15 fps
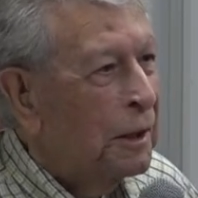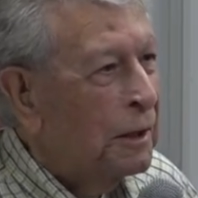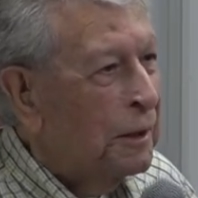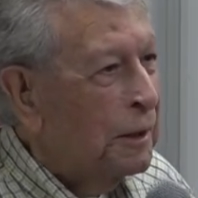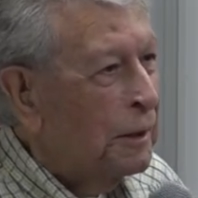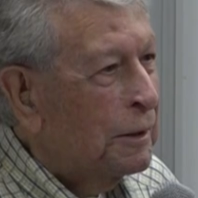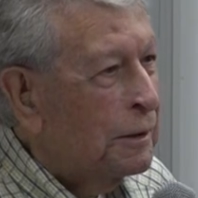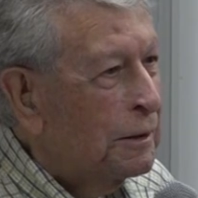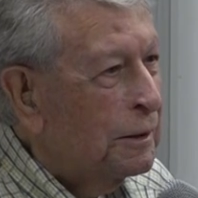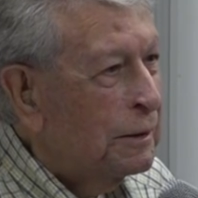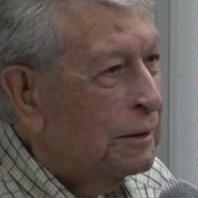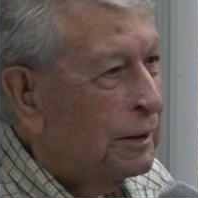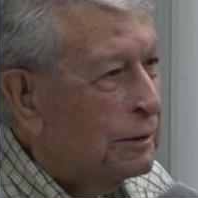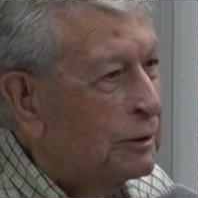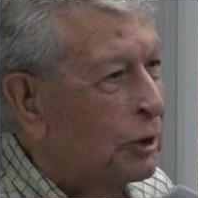uh,
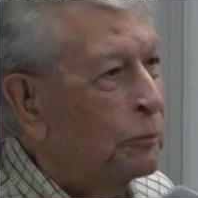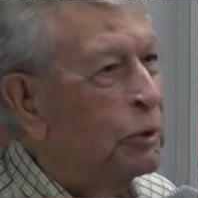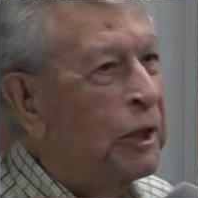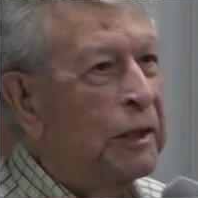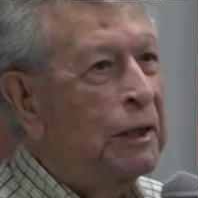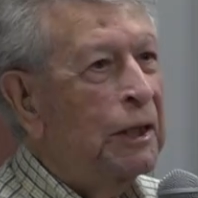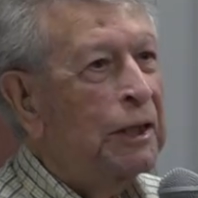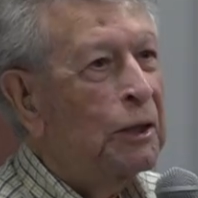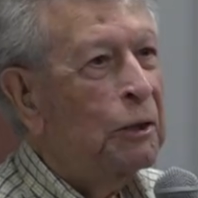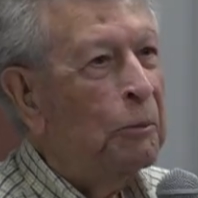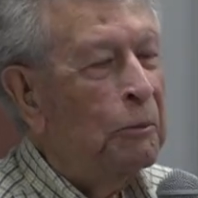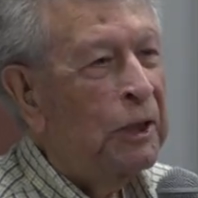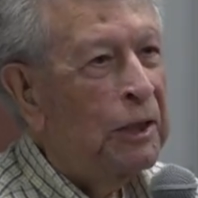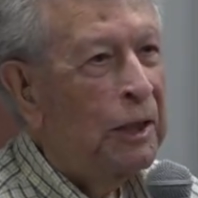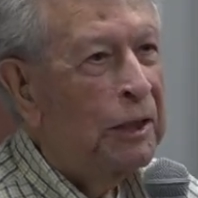that completely
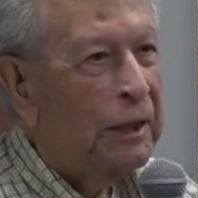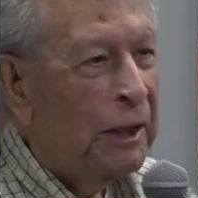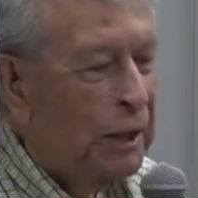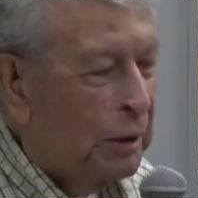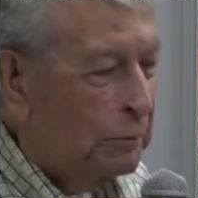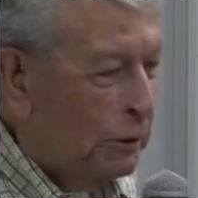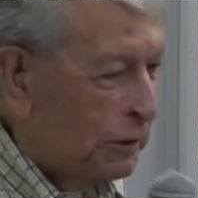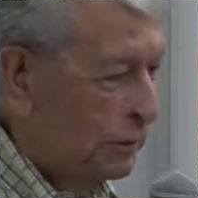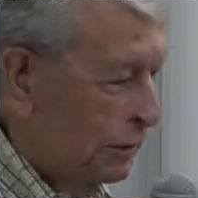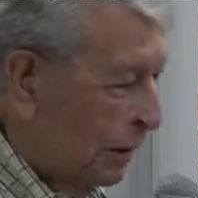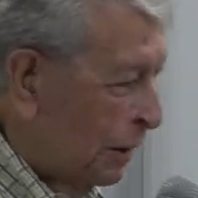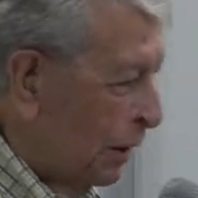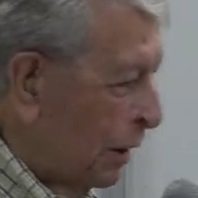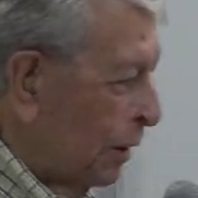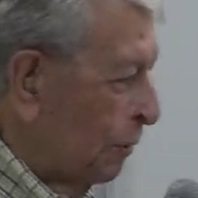omitted
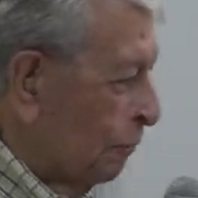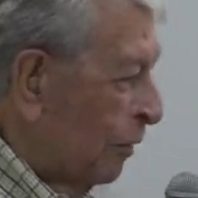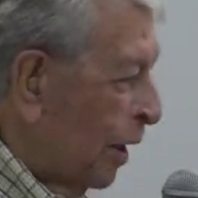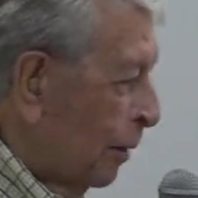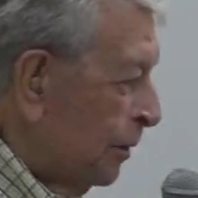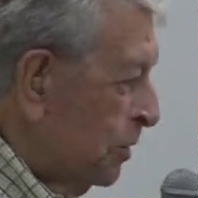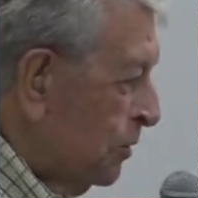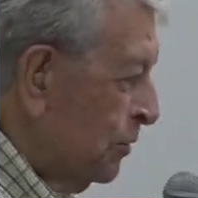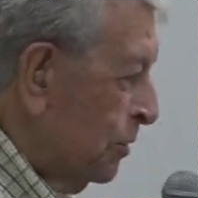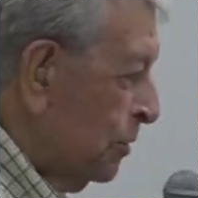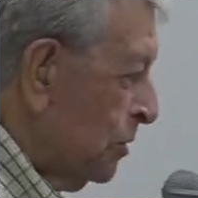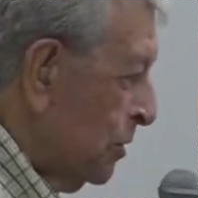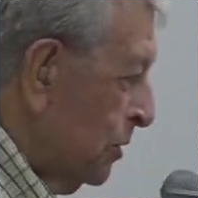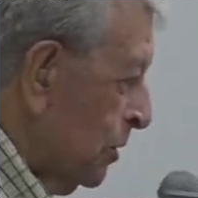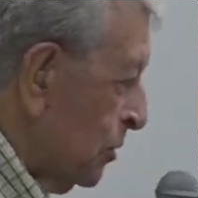Edwin
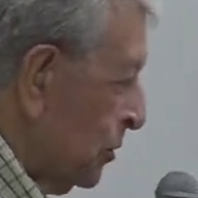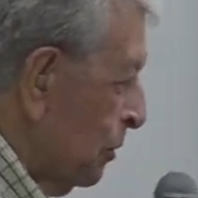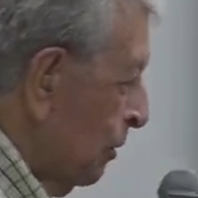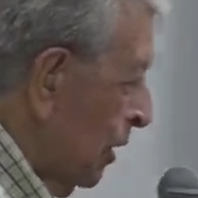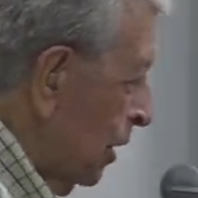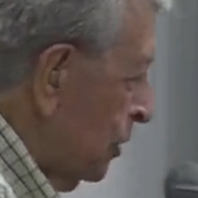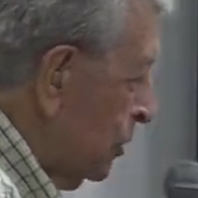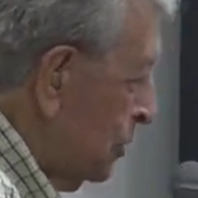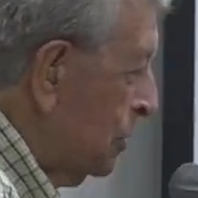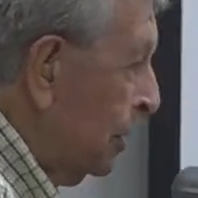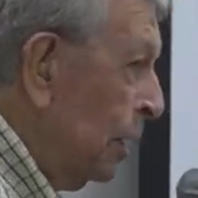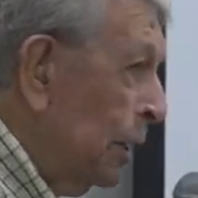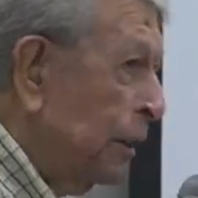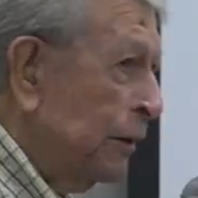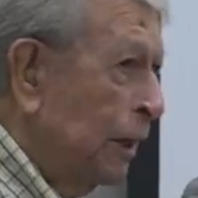Robinson's
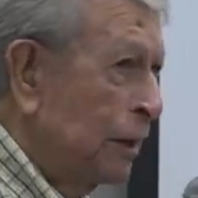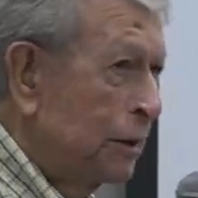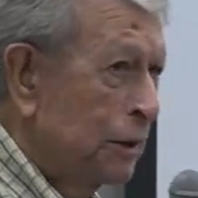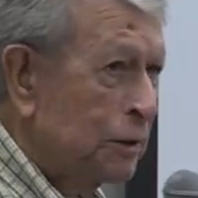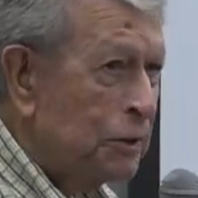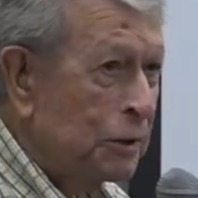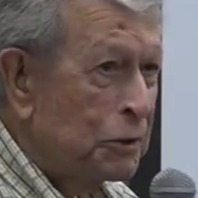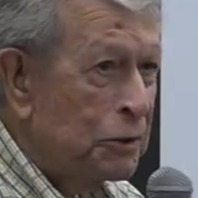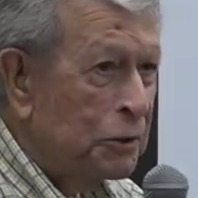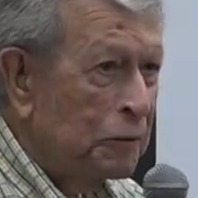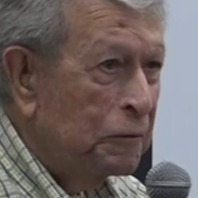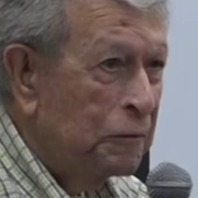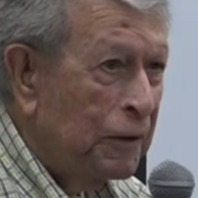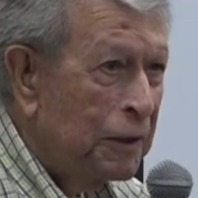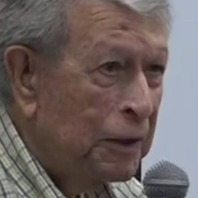disgrace, that is
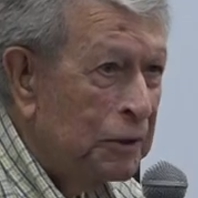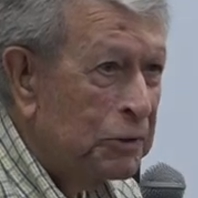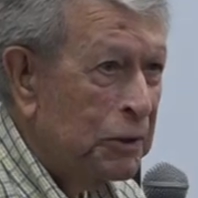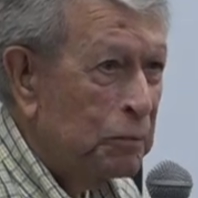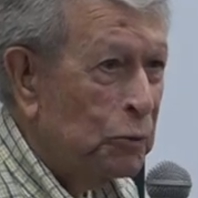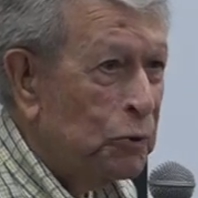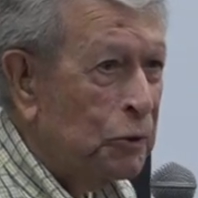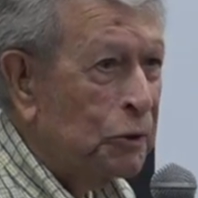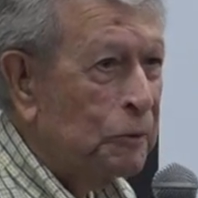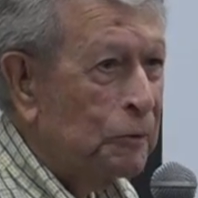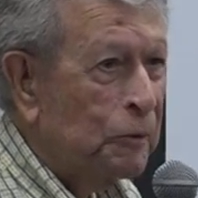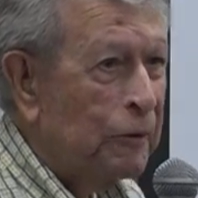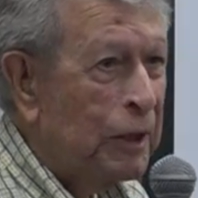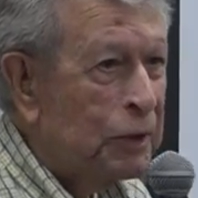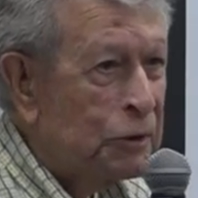insofar as the board of
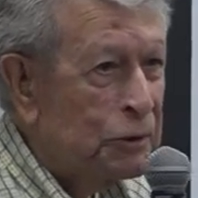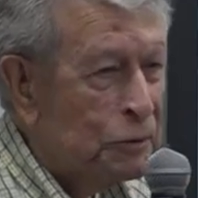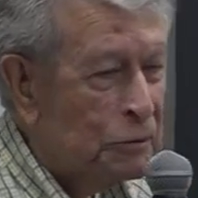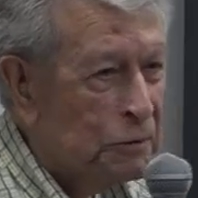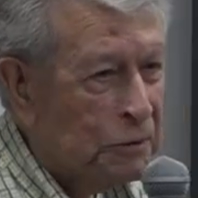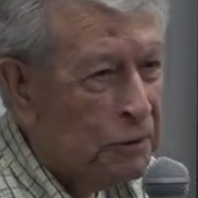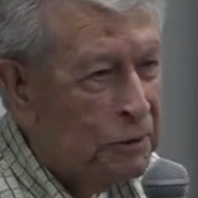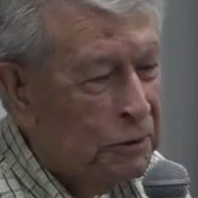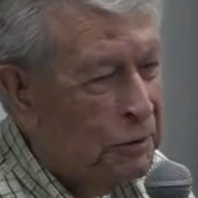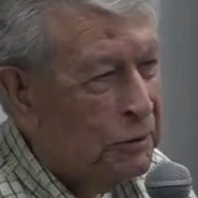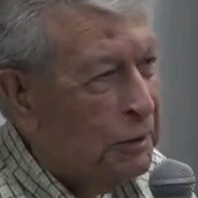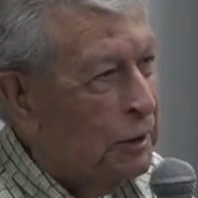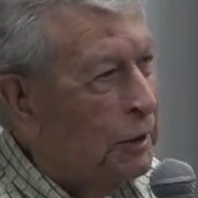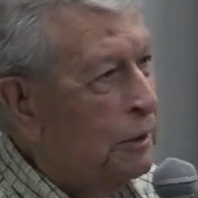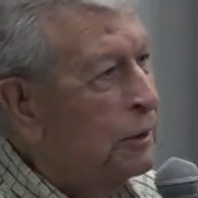directors was
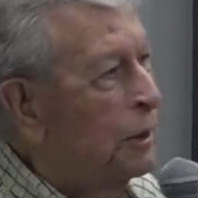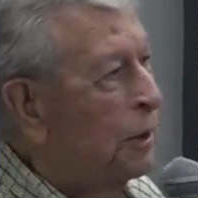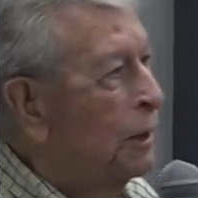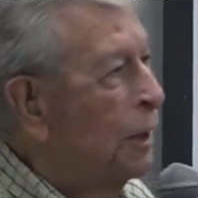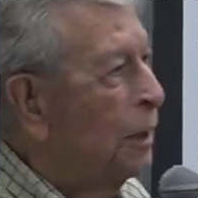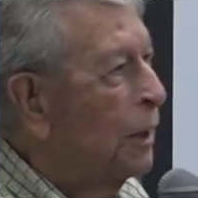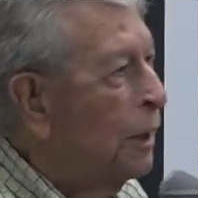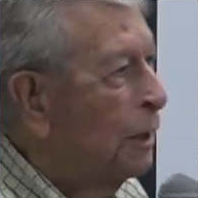concerned,